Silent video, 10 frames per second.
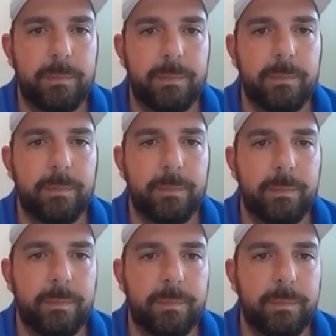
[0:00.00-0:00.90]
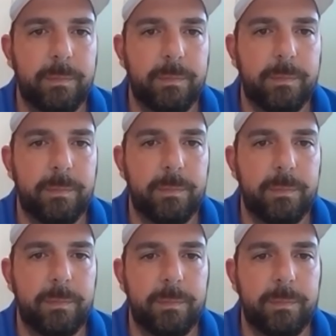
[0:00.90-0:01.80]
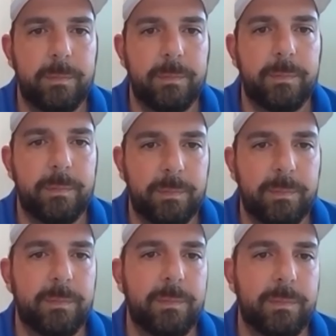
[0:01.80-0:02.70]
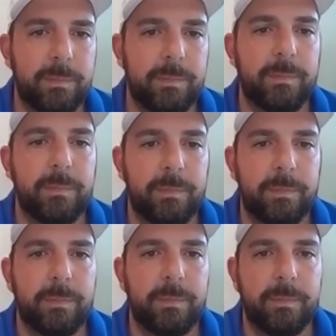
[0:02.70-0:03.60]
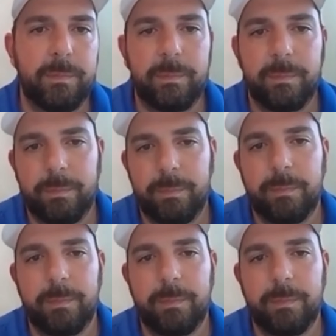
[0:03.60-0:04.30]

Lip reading: The person shown says nothing.